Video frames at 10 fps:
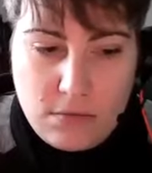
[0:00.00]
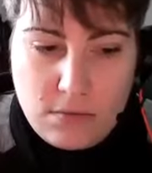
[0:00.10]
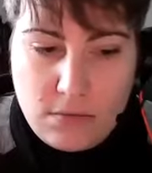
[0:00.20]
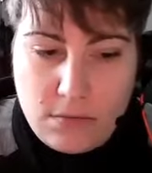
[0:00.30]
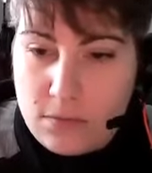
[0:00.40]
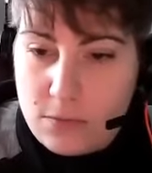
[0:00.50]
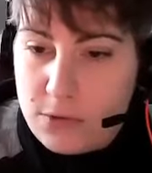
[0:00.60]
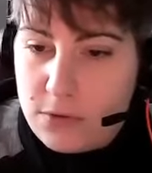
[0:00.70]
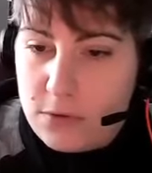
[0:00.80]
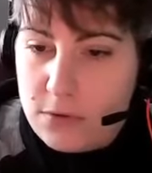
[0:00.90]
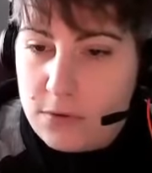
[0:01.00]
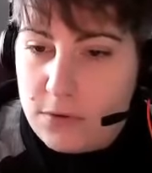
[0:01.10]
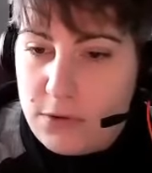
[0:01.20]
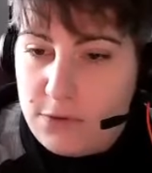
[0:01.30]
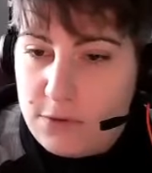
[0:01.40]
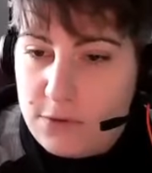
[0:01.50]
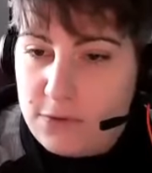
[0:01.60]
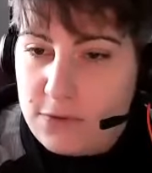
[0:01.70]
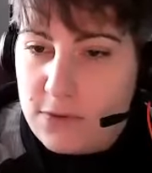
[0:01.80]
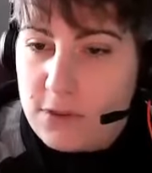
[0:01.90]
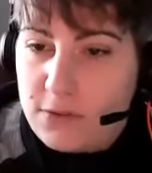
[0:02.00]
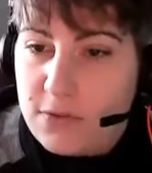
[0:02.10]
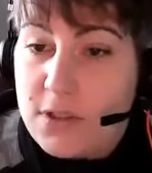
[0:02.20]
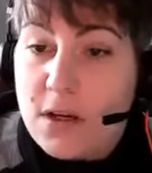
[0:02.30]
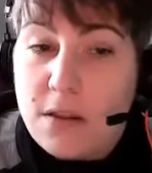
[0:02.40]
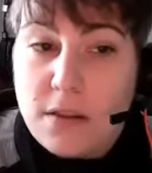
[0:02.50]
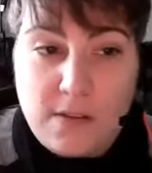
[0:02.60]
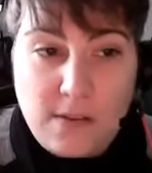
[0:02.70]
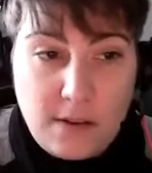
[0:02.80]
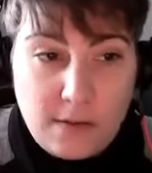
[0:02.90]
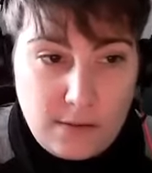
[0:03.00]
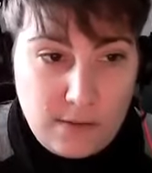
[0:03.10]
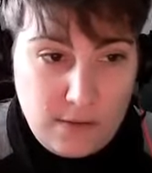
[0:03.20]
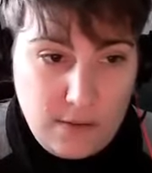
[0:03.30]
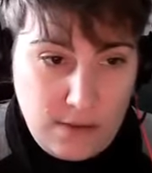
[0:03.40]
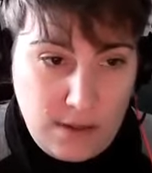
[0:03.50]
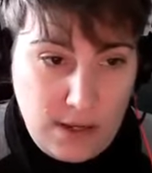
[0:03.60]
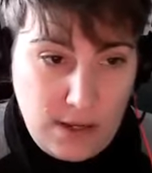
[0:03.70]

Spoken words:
1, 2, 3, 4, 5, another 6. There.